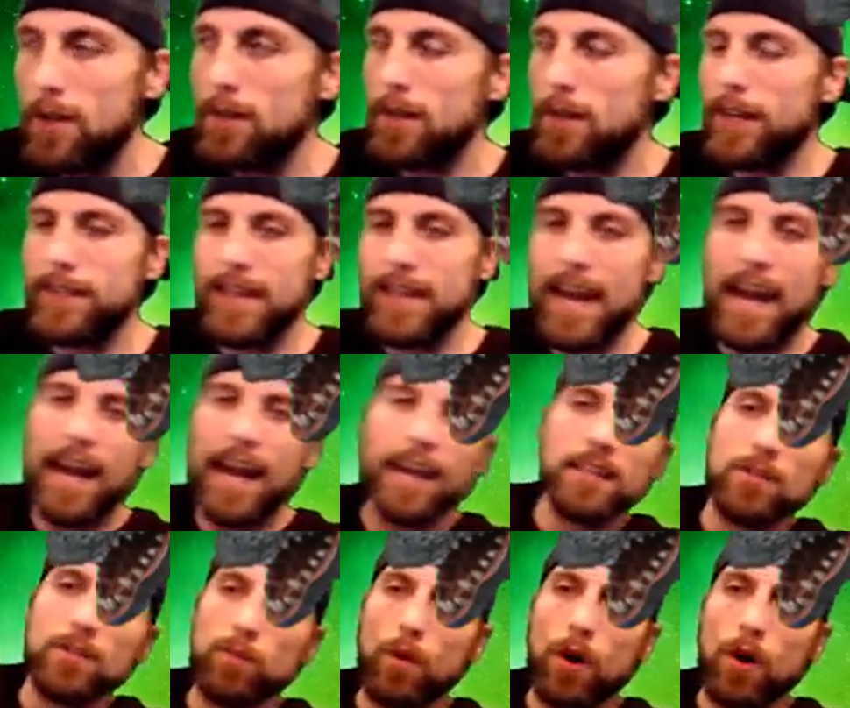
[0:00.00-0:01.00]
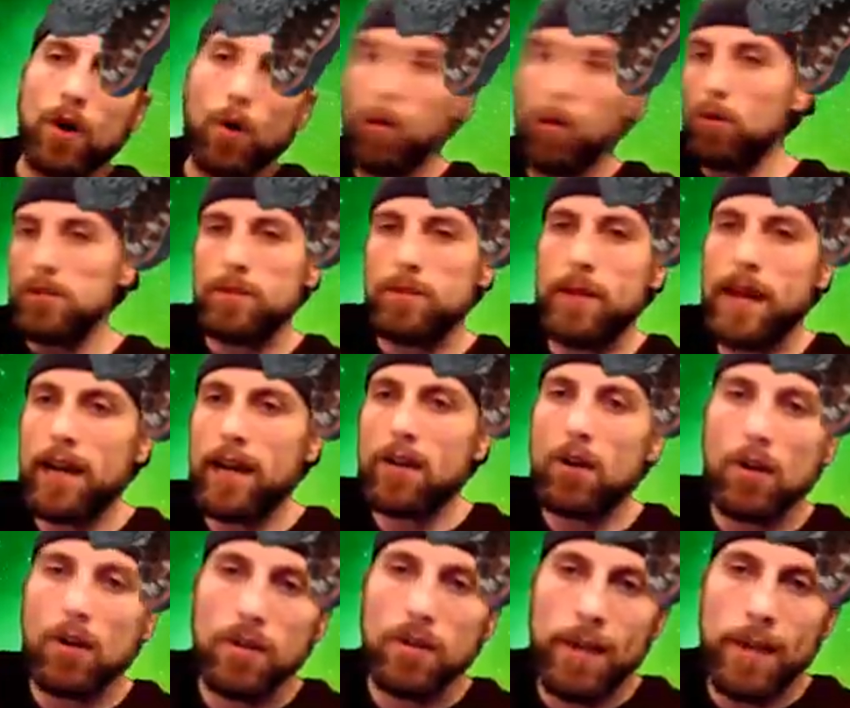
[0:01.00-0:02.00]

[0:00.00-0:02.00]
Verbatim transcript: Like, that ice wall holds back all the